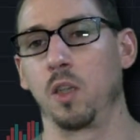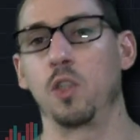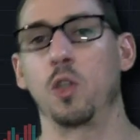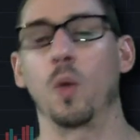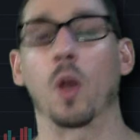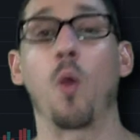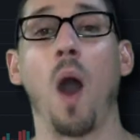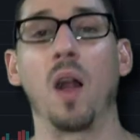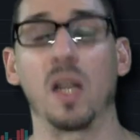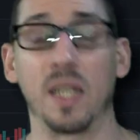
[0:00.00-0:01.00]
to
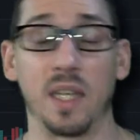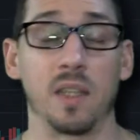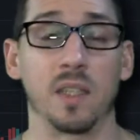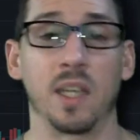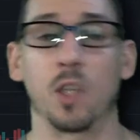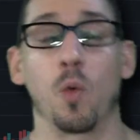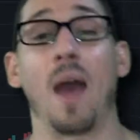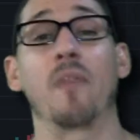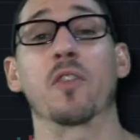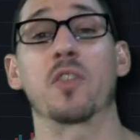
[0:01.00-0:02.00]
equality that you will
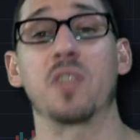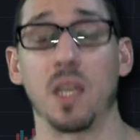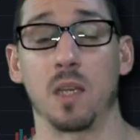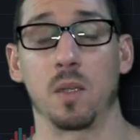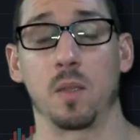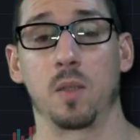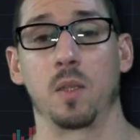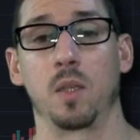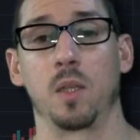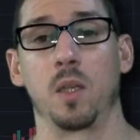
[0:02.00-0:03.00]
ever see.
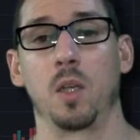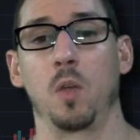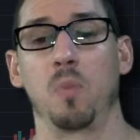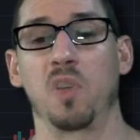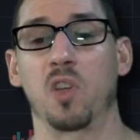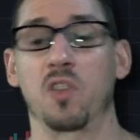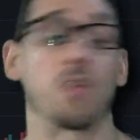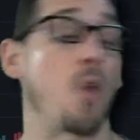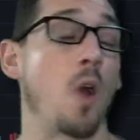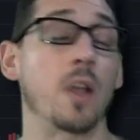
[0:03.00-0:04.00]
Because as
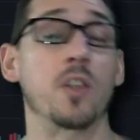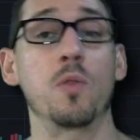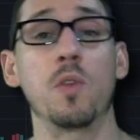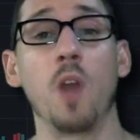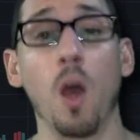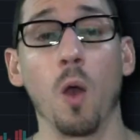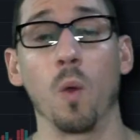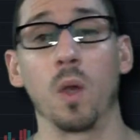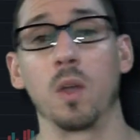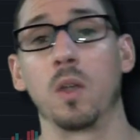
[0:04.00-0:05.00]
long as you
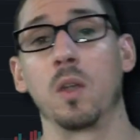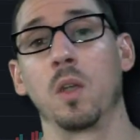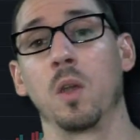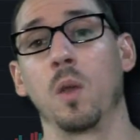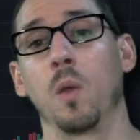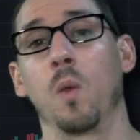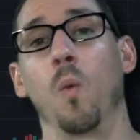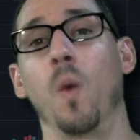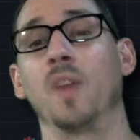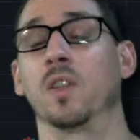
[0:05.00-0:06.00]
know
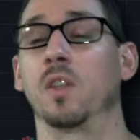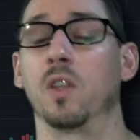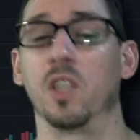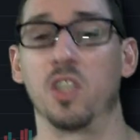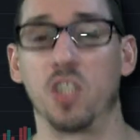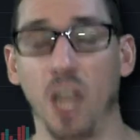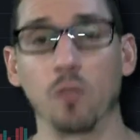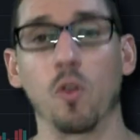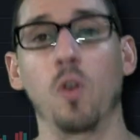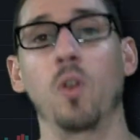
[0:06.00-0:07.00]
what the
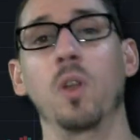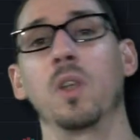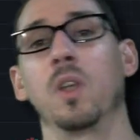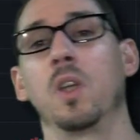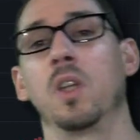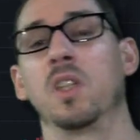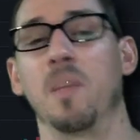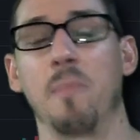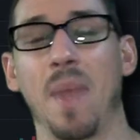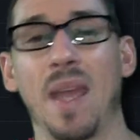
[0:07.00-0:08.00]
general
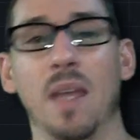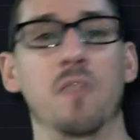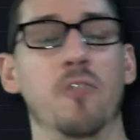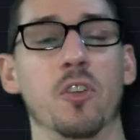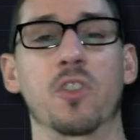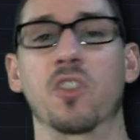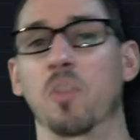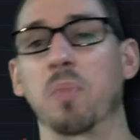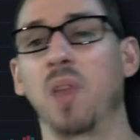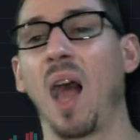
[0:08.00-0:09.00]
demand versus
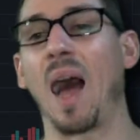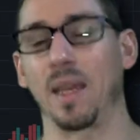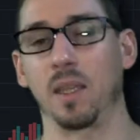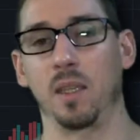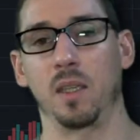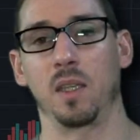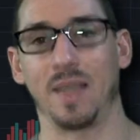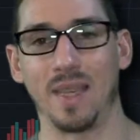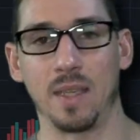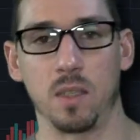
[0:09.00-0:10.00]
supply
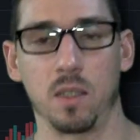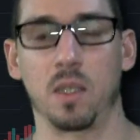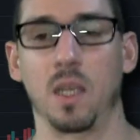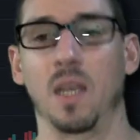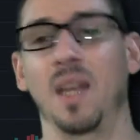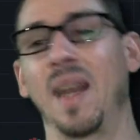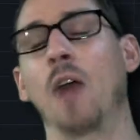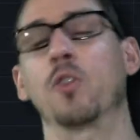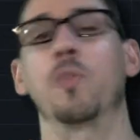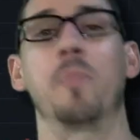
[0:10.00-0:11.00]
is and
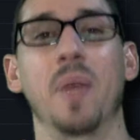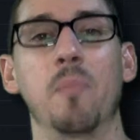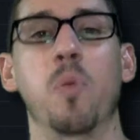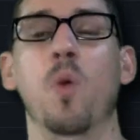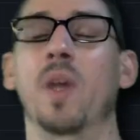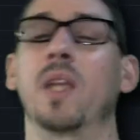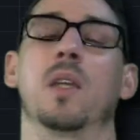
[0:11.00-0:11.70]
how to pinpoint